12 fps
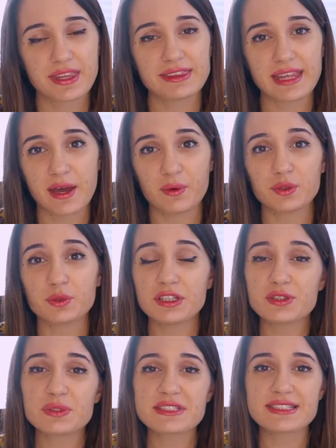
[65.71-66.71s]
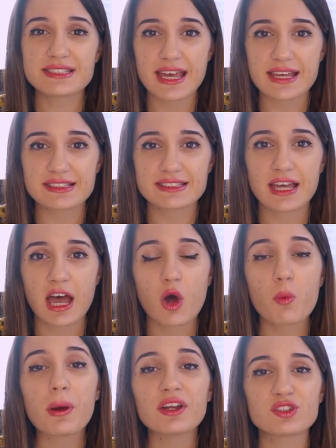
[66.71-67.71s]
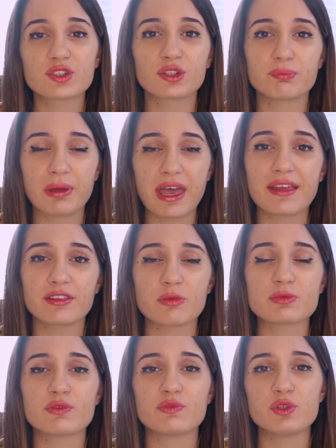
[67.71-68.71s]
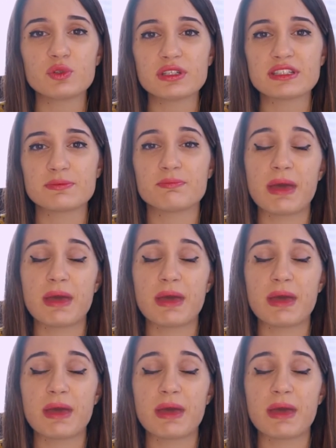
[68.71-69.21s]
Now, you need to assess how much you're going to pay in terms of duties